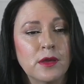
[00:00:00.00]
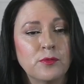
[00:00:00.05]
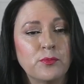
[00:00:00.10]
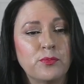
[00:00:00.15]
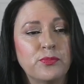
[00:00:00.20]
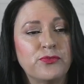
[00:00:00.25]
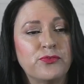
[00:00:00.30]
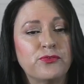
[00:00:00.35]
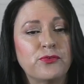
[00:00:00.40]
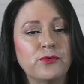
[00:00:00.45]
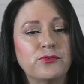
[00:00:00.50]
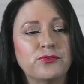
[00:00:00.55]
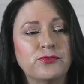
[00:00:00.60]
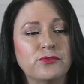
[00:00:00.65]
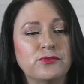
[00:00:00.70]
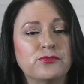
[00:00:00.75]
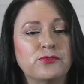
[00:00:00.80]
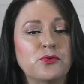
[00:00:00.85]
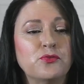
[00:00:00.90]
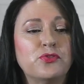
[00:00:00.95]

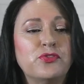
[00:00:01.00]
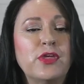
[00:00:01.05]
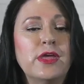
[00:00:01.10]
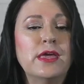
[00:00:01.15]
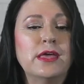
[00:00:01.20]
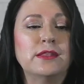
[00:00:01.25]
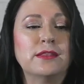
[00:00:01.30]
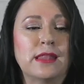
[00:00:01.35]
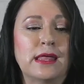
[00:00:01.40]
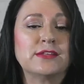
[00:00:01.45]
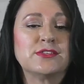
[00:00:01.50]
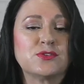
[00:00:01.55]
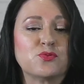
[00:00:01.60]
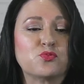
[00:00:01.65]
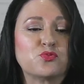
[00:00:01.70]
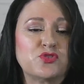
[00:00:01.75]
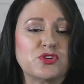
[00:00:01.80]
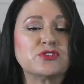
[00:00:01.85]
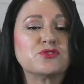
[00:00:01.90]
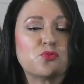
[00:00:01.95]
So then let's
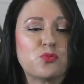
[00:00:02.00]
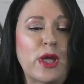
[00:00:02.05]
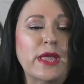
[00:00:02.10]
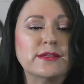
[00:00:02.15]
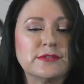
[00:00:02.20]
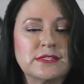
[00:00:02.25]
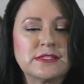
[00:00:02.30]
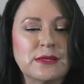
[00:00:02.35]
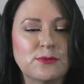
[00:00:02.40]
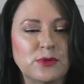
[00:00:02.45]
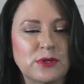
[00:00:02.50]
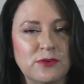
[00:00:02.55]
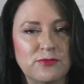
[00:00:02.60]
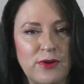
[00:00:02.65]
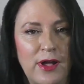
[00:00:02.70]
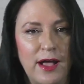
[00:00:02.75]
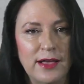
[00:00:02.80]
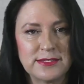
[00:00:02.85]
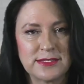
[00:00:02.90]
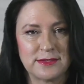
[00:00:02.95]
just wait and see what
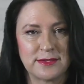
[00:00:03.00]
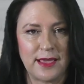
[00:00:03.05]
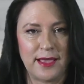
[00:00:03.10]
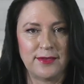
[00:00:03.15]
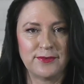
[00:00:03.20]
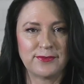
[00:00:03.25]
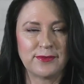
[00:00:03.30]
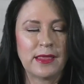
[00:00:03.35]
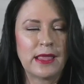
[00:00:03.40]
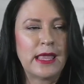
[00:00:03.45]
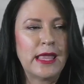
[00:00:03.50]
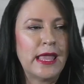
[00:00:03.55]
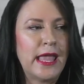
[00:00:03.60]
DeVos does.